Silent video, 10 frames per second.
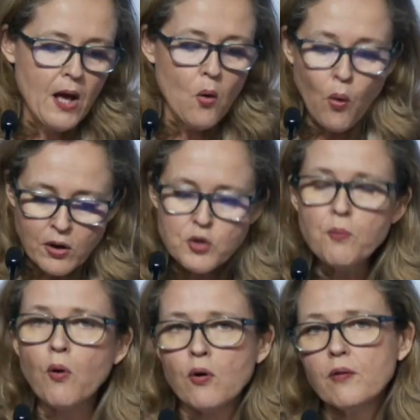Once
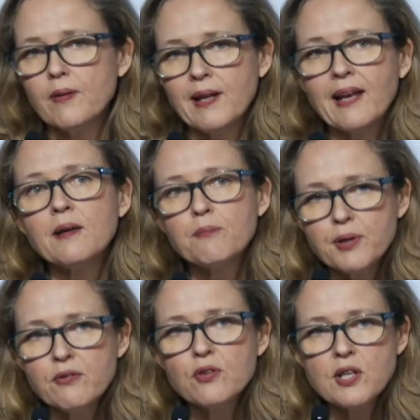more, like in
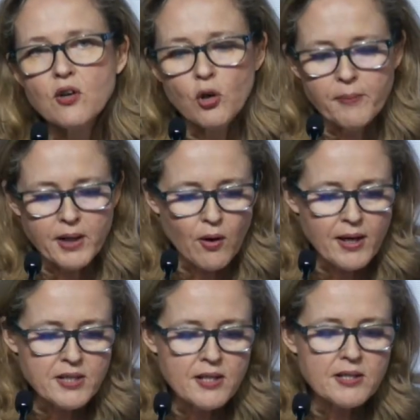previous economic
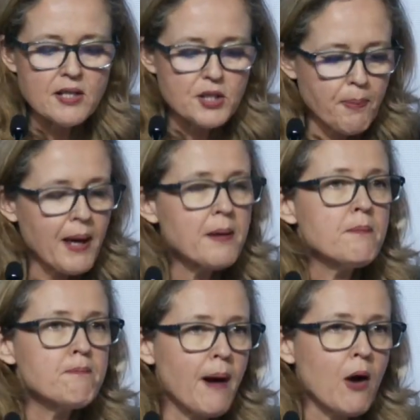crises,
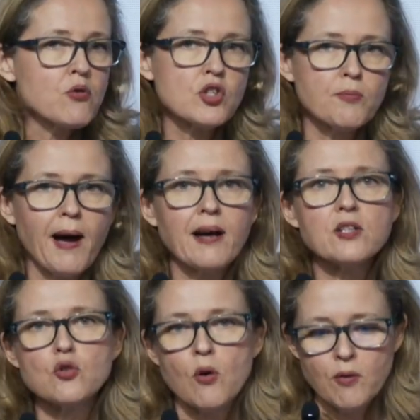Spain bounced back
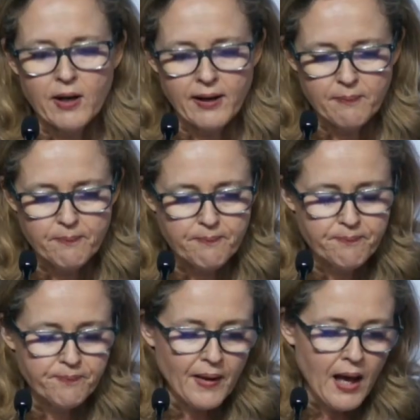strongly.
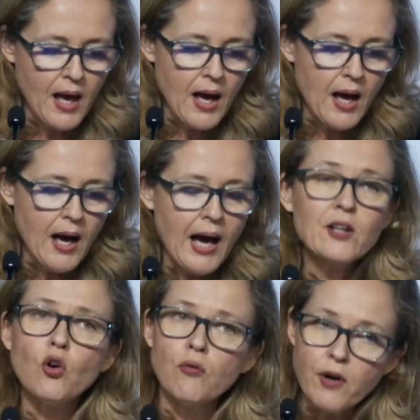
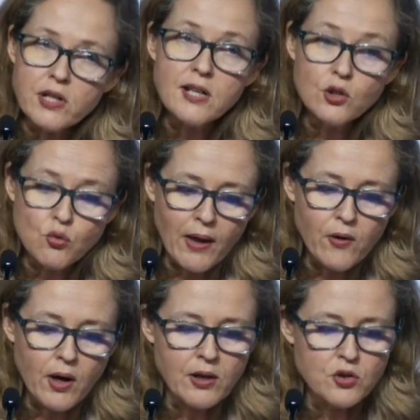And conversely to other
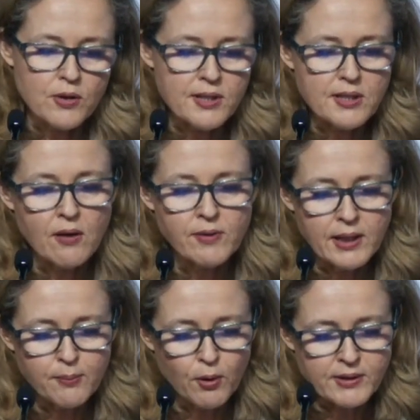countries,
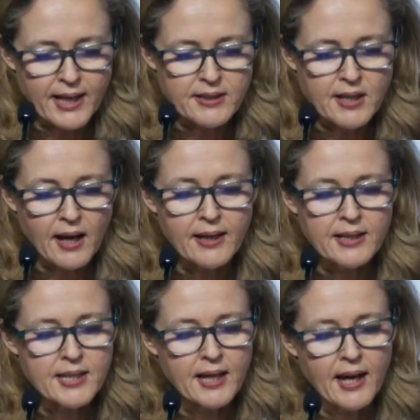available data
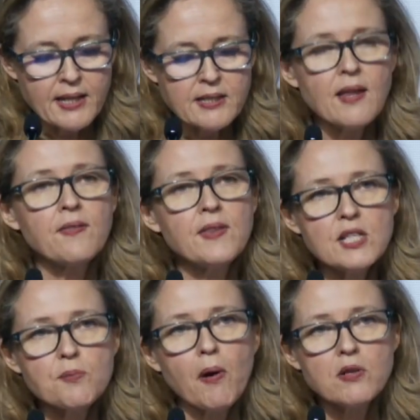indicate that
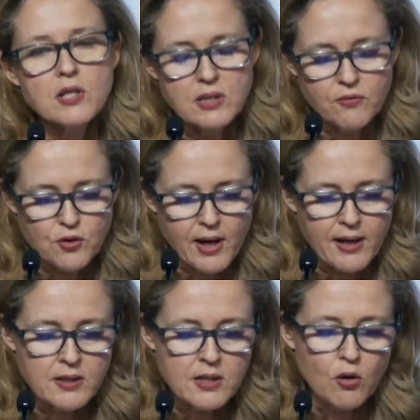this positive
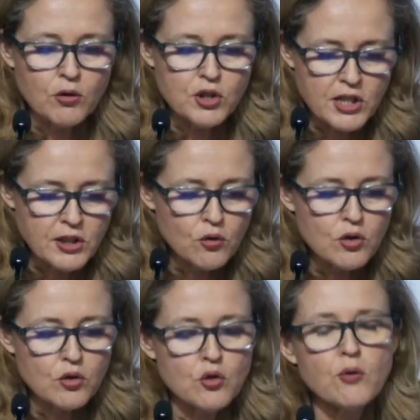trend
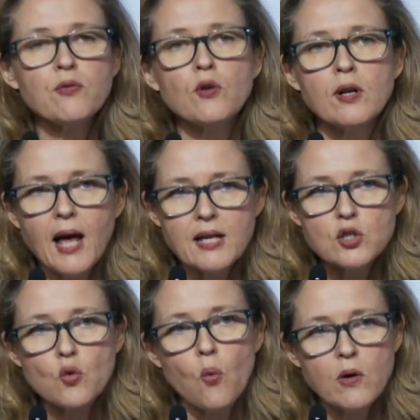continued during the
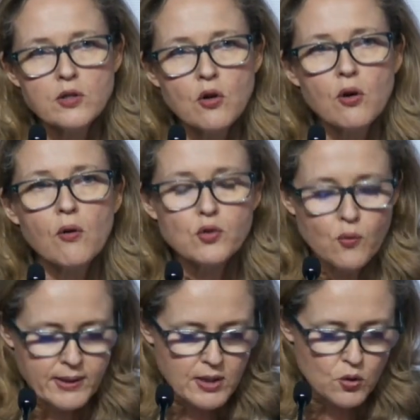last quarter of
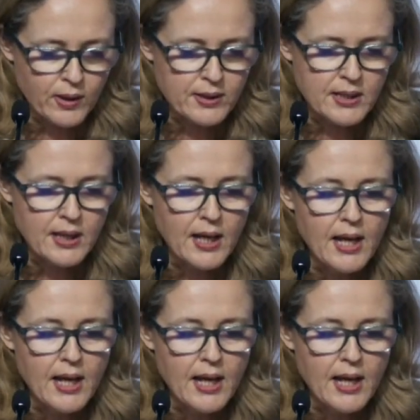2020,